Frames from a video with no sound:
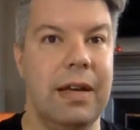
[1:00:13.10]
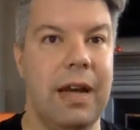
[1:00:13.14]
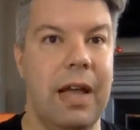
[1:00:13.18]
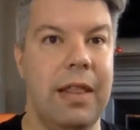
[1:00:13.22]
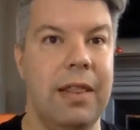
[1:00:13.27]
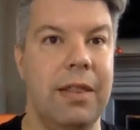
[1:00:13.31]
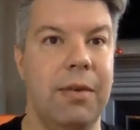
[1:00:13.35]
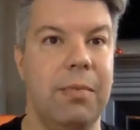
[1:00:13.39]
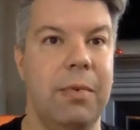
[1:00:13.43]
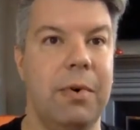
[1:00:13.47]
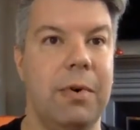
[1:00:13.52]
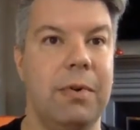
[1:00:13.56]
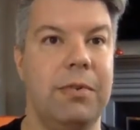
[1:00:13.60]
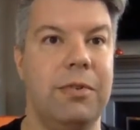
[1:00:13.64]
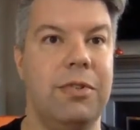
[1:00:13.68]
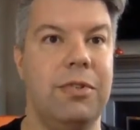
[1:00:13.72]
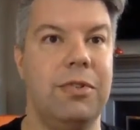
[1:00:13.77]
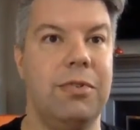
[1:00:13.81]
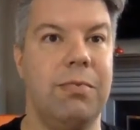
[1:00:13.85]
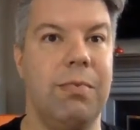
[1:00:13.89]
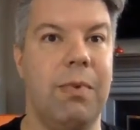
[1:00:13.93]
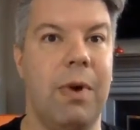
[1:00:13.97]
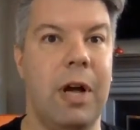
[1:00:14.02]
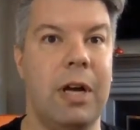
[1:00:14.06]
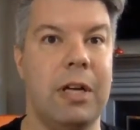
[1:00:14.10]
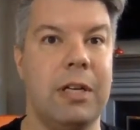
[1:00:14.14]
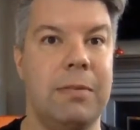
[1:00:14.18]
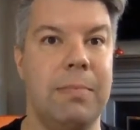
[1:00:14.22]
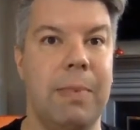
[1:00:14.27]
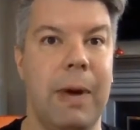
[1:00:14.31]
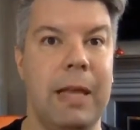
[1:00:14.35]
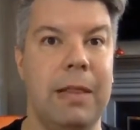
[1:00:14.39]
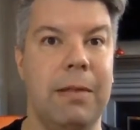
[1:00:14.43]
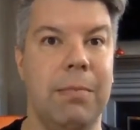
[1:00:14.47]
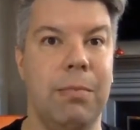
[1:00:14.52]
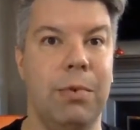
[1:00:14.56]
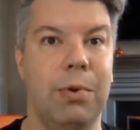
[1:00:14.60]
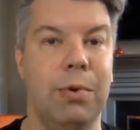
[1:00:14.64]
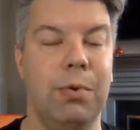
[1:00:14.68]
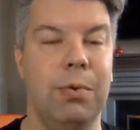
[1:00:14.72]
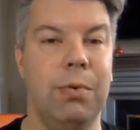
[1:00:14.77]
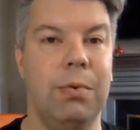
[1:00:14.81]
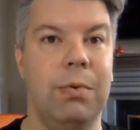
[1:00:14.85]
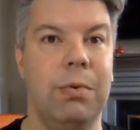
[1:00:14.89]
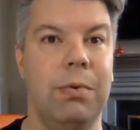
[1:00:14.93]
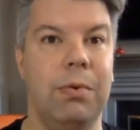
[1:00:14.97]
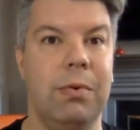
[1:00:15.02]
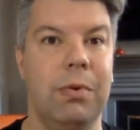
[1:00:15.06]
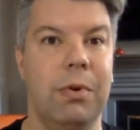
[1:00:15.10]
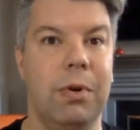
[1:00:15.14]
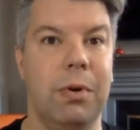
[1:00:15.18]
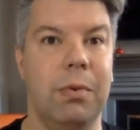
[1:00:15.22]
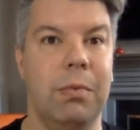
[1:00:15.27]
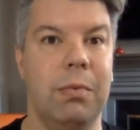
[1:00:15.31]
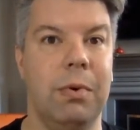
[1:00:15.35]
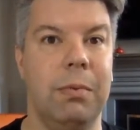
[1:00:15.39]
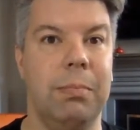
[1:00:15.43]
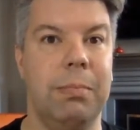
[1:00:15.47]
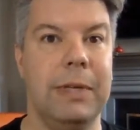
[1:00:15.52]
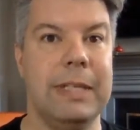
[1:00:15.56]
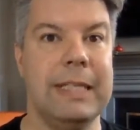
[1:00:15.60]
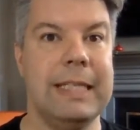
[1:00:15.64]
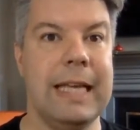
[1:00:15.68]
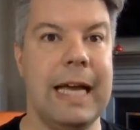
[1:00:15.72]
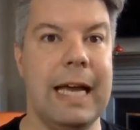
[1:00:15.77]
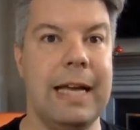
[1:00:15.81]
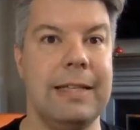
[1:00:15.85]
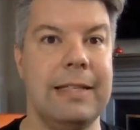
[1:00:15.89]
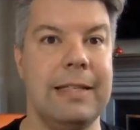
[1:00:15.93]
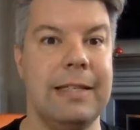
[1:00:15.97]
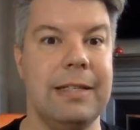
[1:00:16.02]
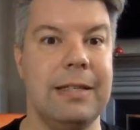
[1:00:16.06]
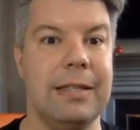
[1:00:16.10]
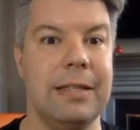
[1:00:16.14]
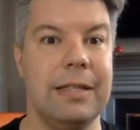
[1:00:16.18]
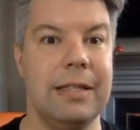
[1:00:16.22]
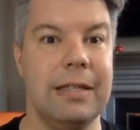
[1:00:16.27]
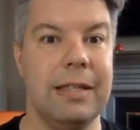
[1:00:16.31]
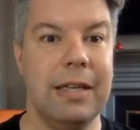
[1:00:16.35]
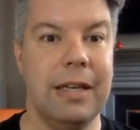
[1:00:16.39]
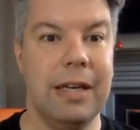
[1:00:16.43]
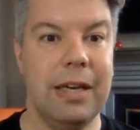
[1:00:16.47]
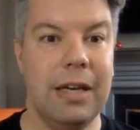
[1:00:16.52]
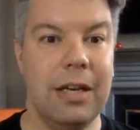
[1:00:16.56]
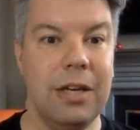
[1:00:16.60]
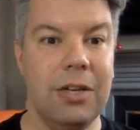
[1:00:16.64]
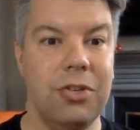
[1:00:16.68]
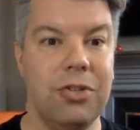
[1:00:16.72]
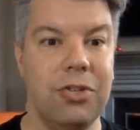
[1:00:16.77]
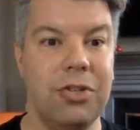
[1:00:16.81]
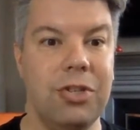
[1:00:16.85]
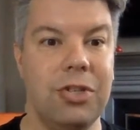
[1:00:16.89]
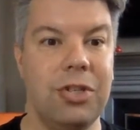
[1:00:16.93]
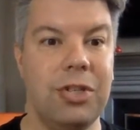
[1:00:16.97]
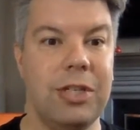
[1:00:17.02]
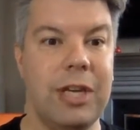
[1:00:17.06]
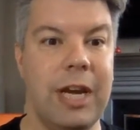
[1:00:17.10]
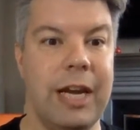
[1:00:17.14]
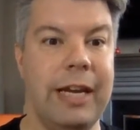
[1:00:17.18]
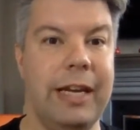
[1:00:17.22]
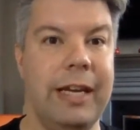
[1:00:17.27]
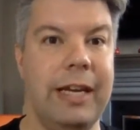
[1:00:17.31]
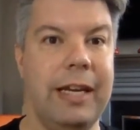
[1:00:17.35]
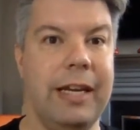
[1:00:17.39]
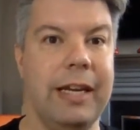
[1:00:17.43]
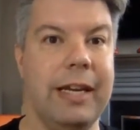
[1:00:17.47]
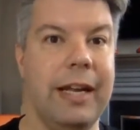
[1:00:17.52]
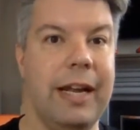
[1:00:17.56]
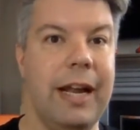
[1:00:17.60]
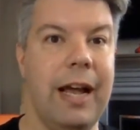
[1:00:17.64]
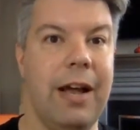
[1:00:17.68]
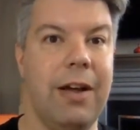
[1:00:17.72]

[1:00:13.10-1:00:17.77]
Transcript: And then we're drugged by the moon, we're possessed, shaking it